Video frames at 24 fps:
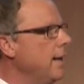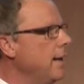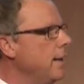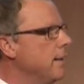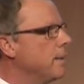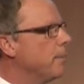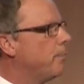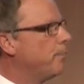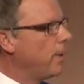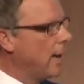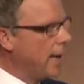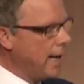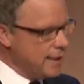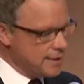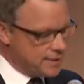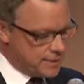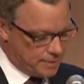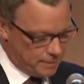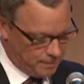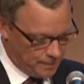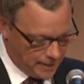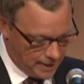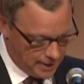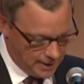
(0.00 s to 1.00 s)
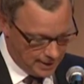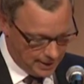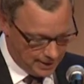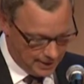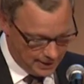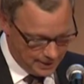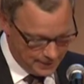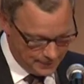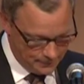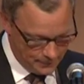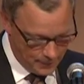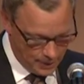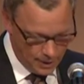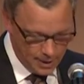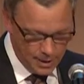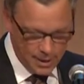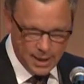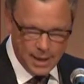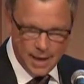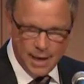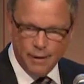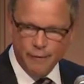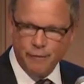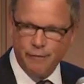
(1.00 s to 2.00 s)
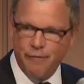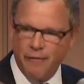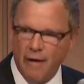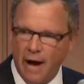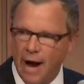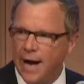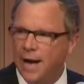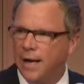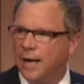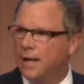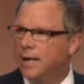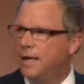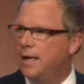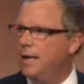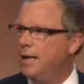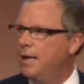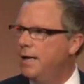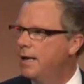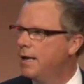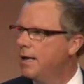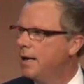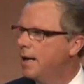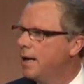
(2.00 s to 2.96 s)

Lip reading: the place to be, finally